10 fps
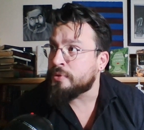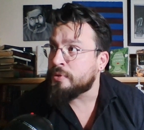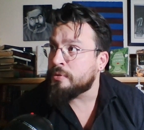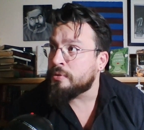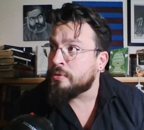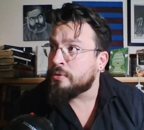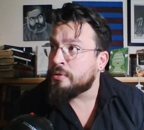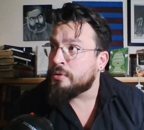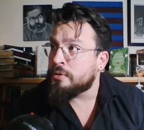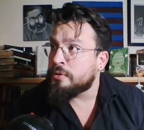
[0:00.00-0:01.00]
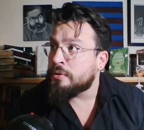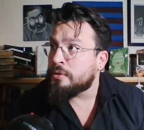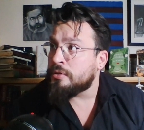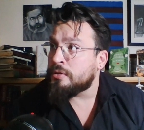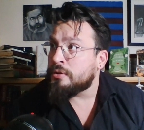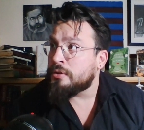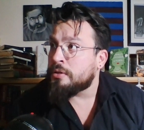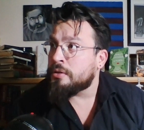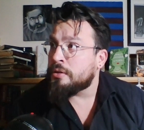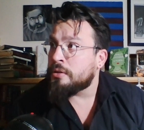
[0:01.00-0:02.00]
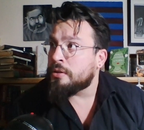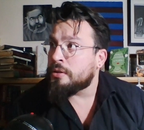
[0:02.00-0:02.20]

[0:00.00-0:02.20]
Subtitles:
[no speech]